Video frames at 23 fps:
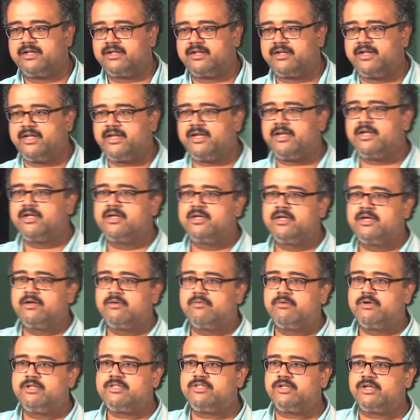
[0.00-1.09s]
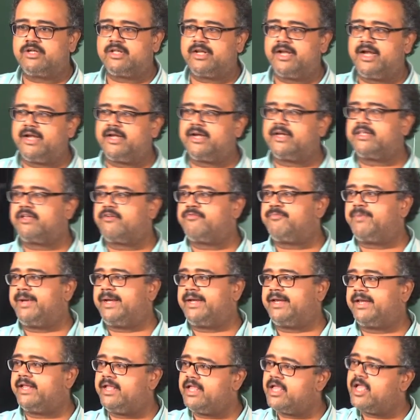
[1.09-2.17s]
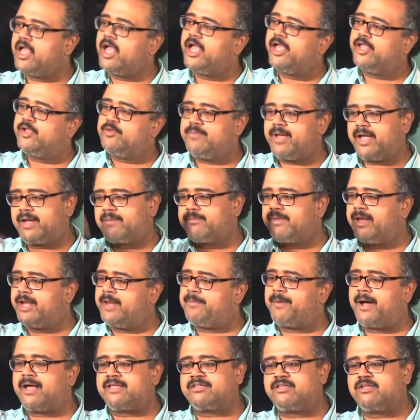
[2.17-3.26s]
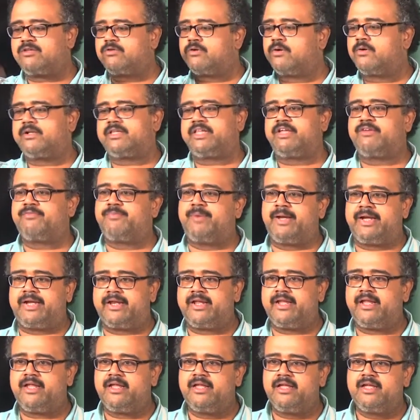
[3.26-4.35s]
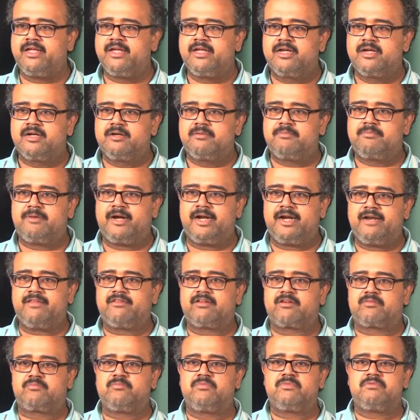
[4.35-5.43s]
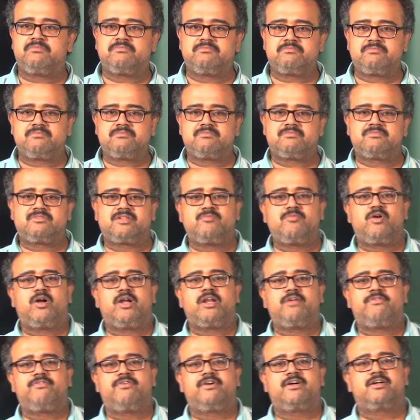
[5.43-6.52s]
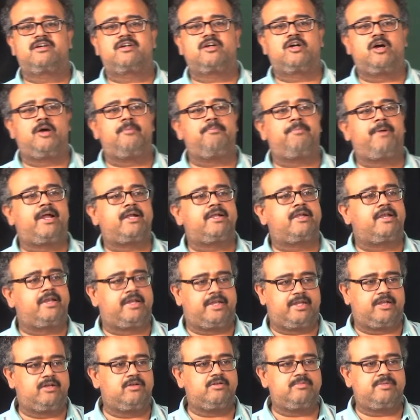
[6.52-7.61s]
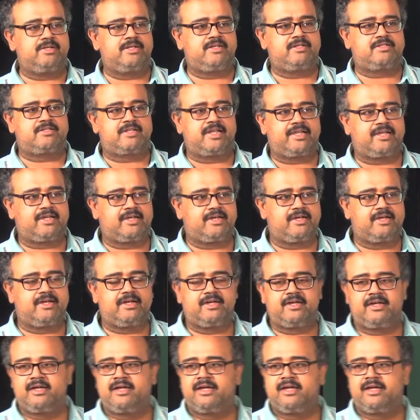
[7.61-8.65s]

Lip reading: right, once you created the FP tree, you make many passes over the FP tree, but it is somewhat of a compact tree, I mean it is like a